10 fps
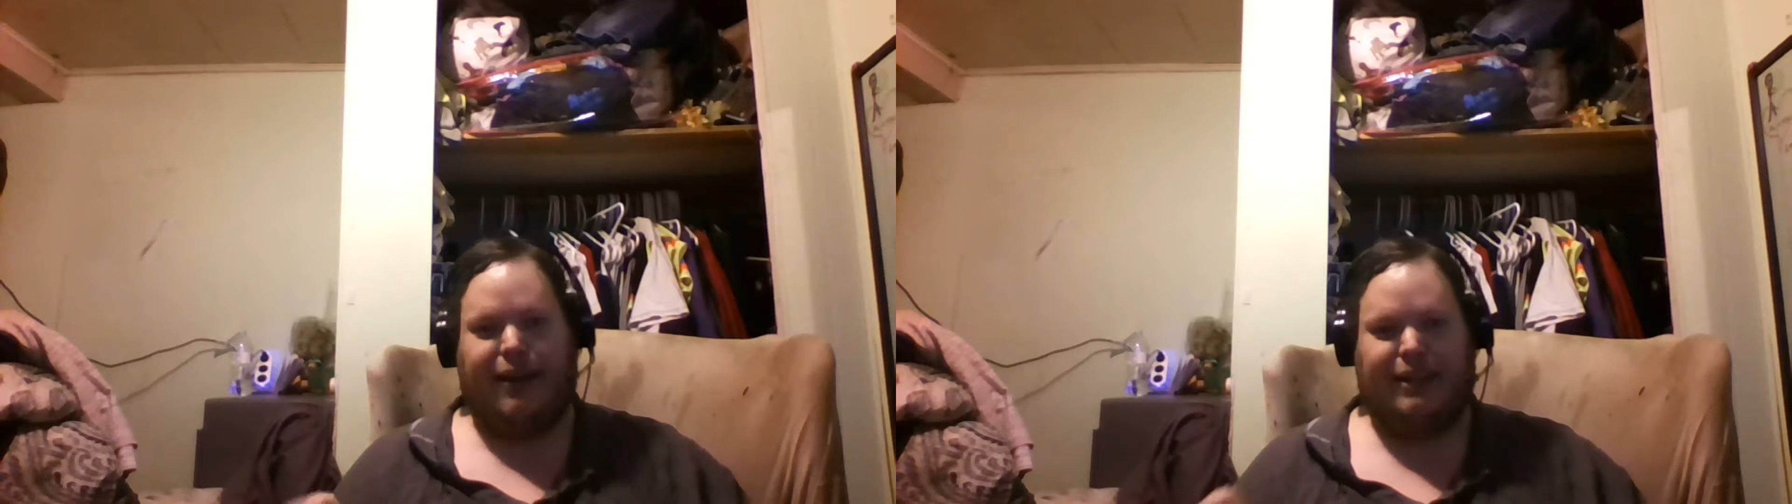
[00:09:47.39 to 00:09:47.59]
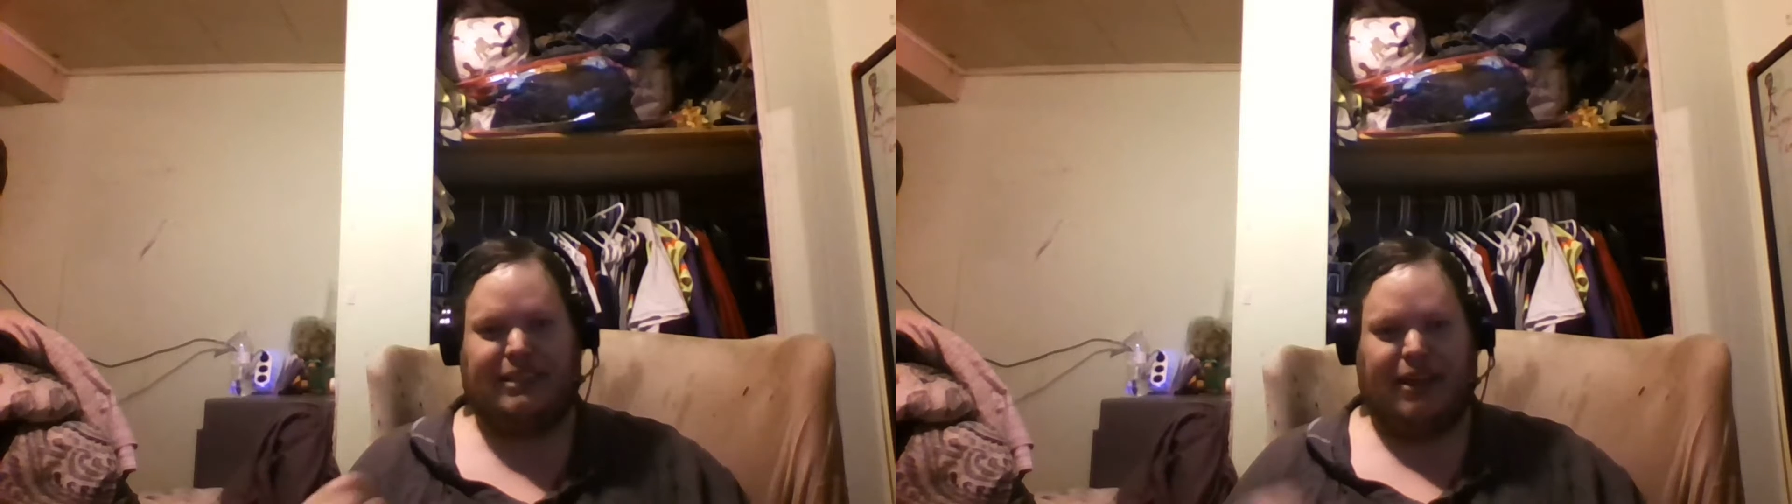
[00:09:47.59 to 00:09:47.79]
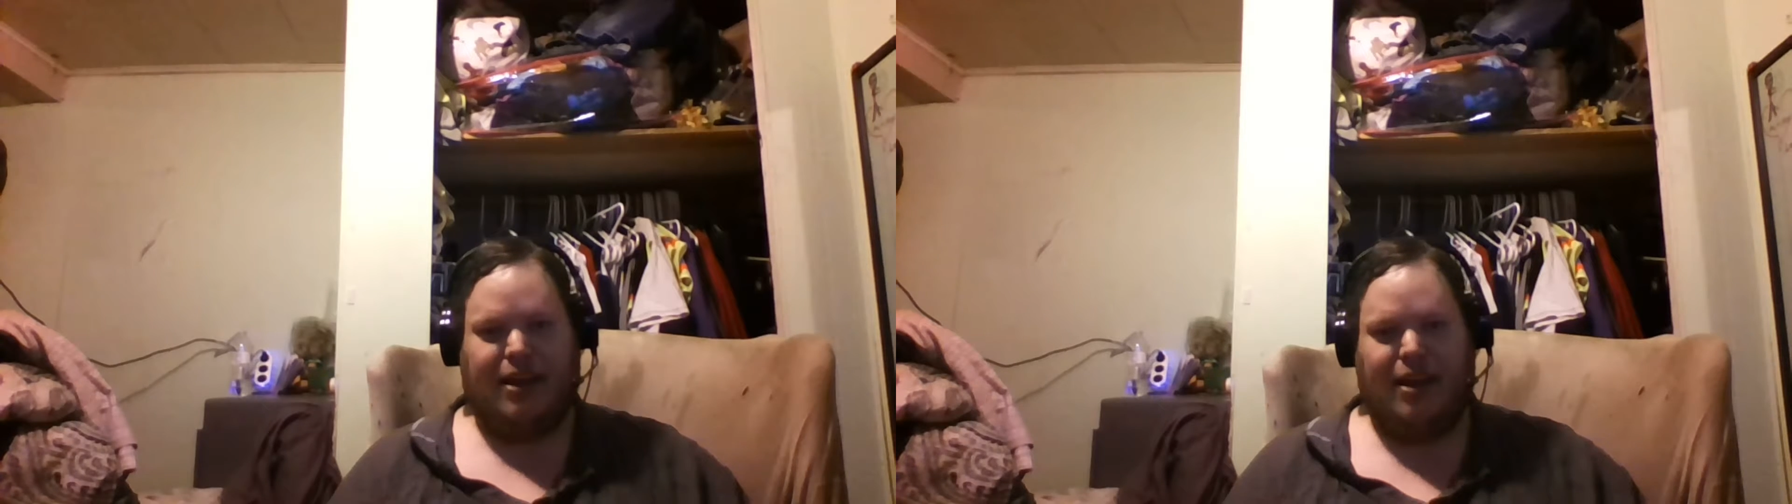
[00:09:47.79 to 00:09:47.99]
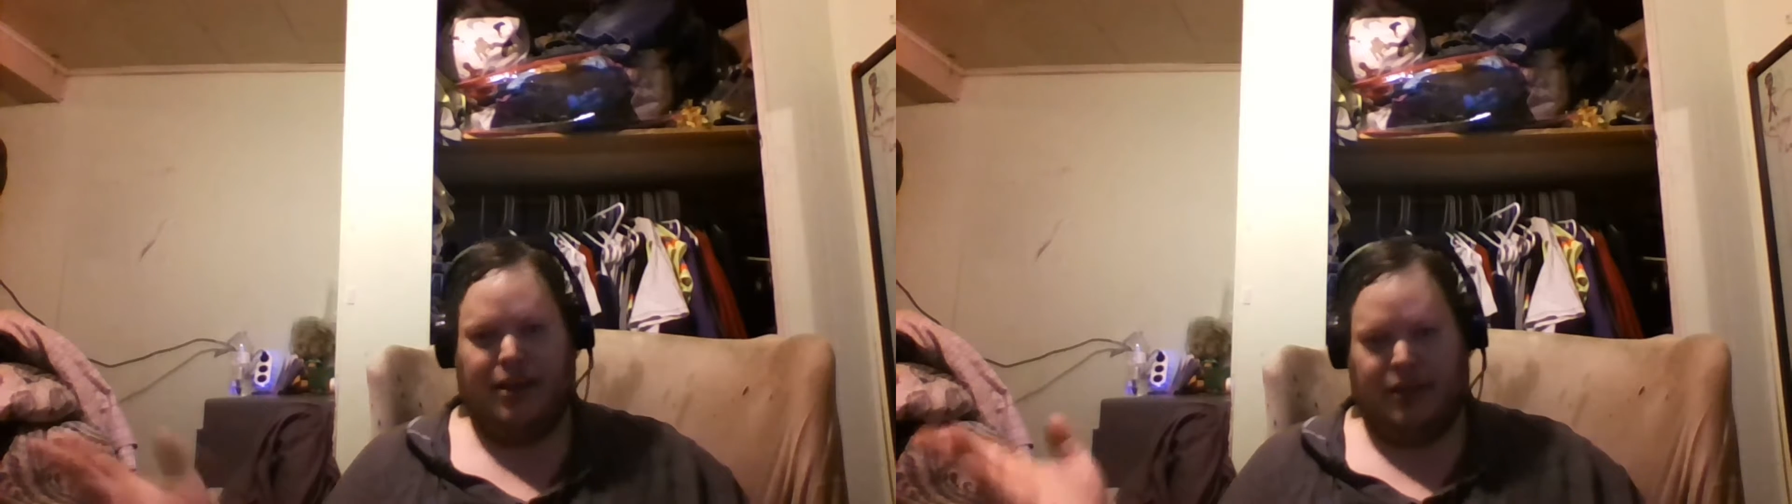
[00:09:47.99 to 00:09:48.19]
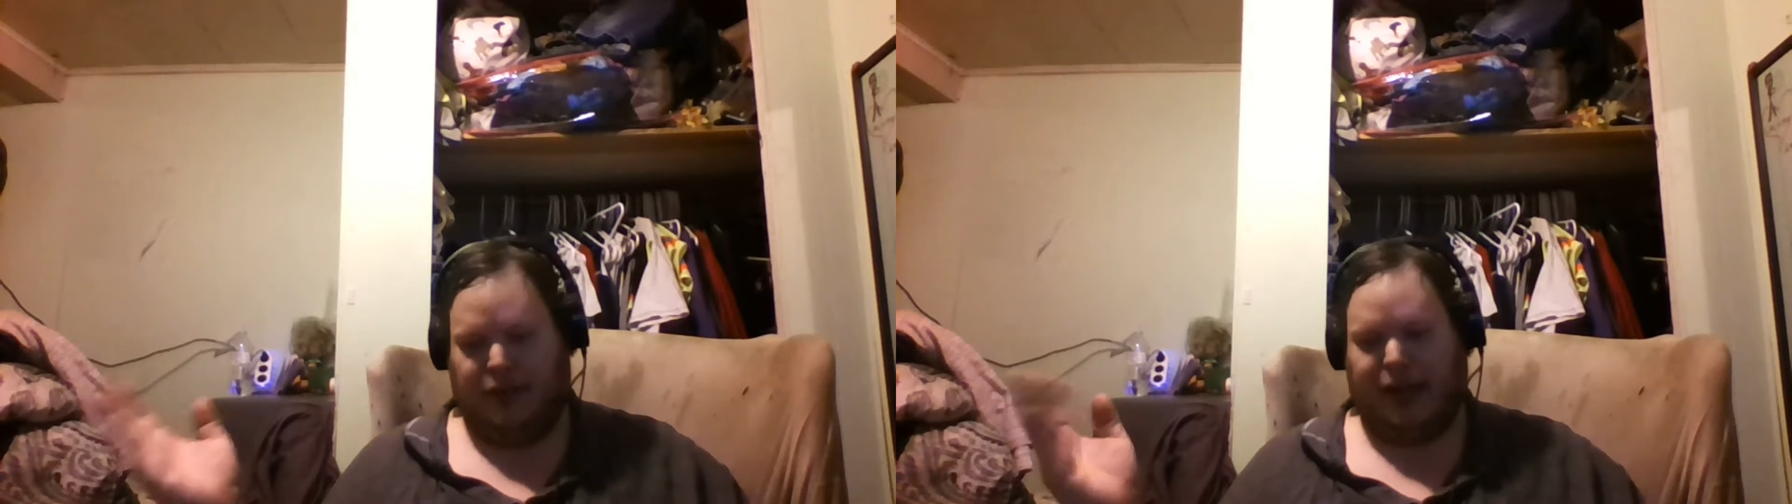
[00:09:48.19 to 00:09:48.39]
He's like,
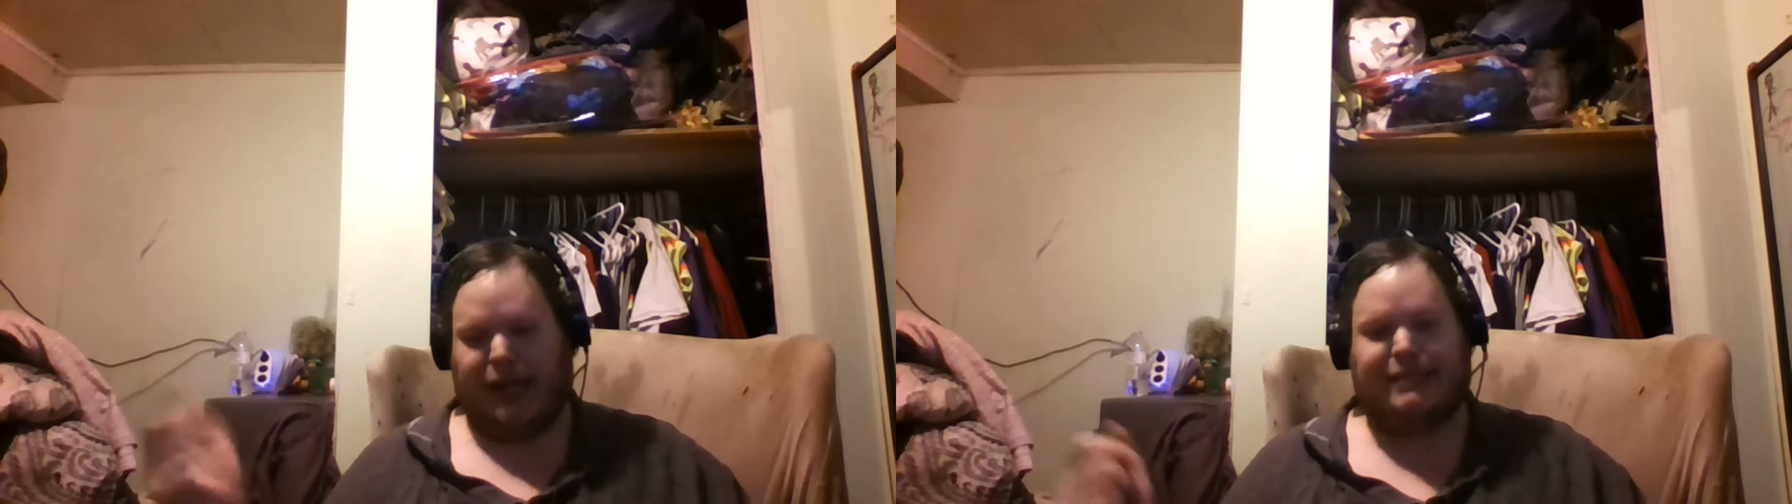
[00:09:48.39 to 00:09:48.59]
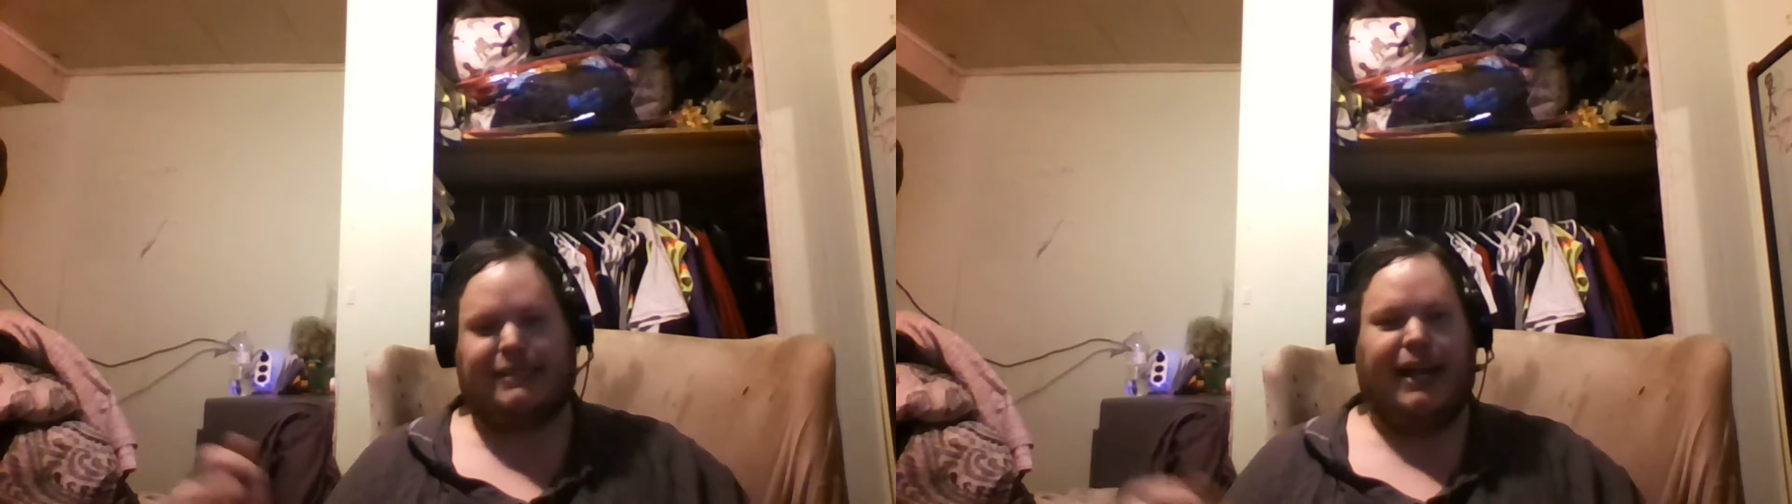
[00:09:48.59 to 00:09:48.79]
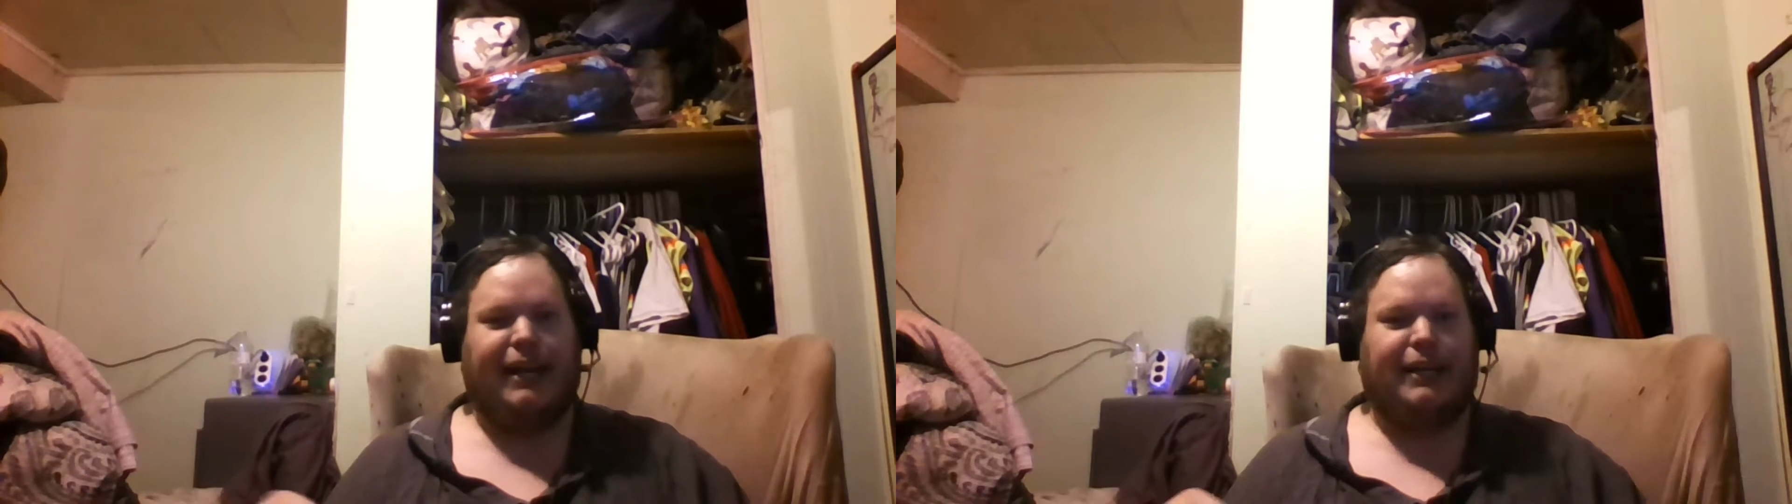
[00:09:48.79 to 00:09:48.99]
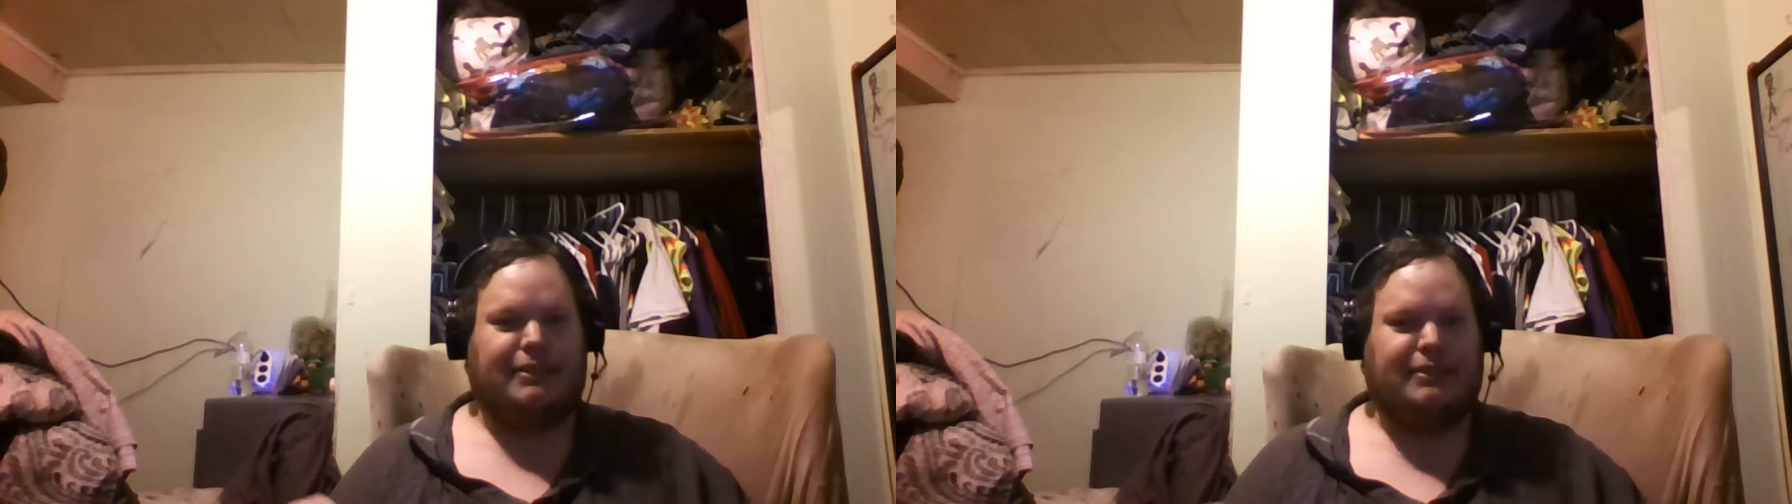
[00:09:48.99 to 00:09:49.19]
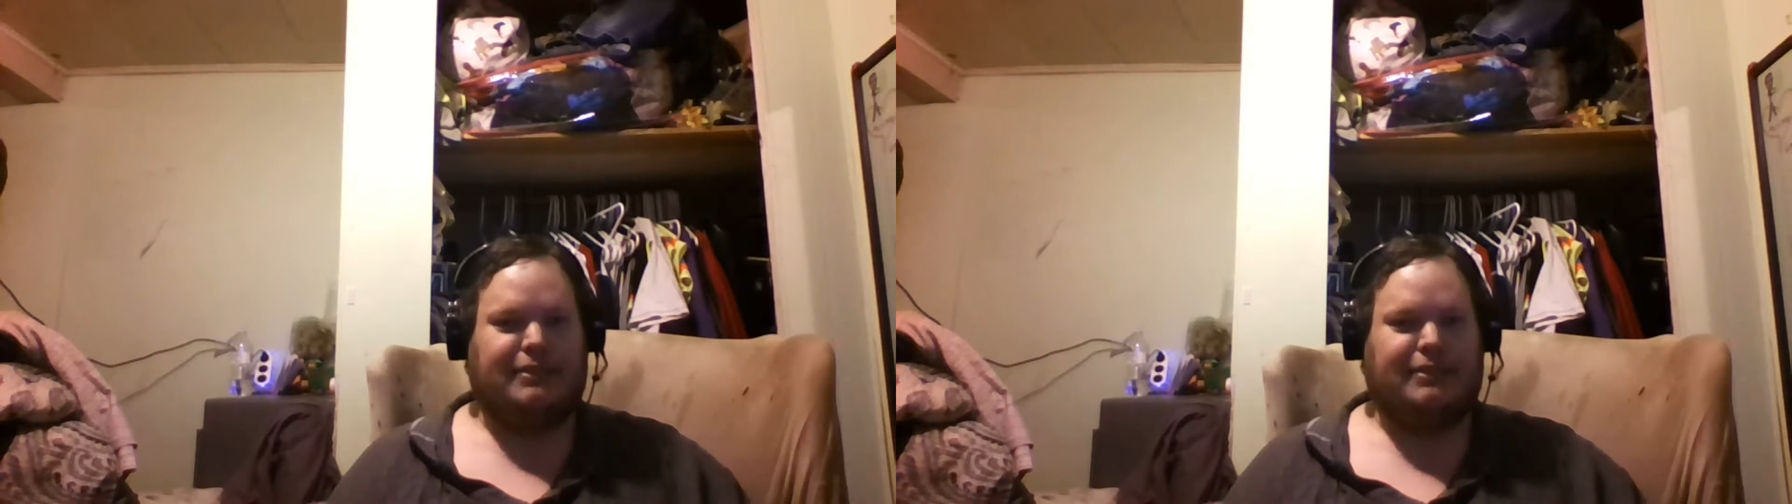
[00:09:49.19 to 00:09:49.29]
you gotta sign this.